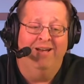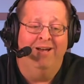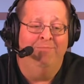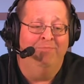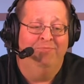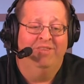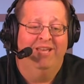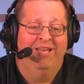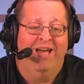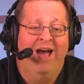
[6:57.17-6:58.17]

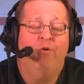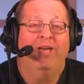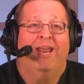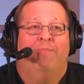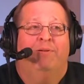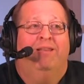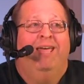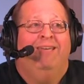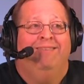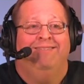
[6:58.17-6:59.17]
How can I play in